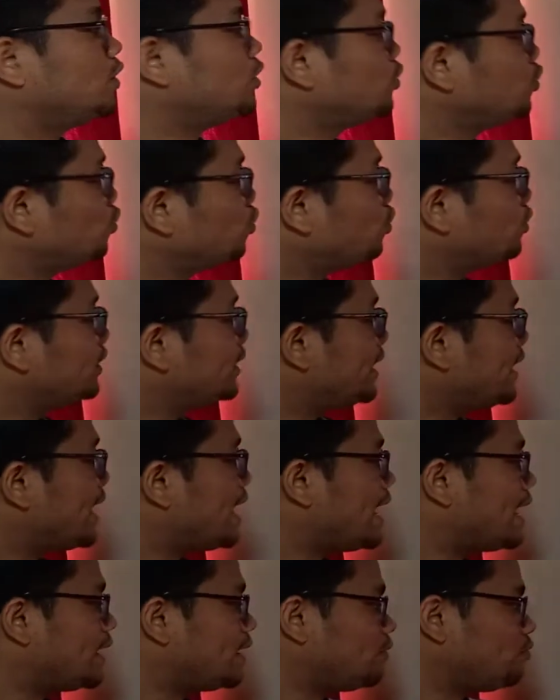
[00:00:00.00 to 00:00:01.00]
Though they
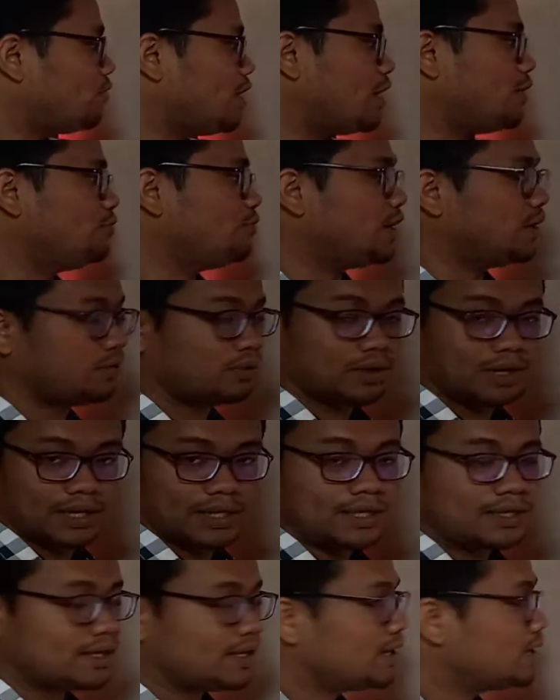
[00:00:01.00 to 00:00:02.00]
are 1 1 only,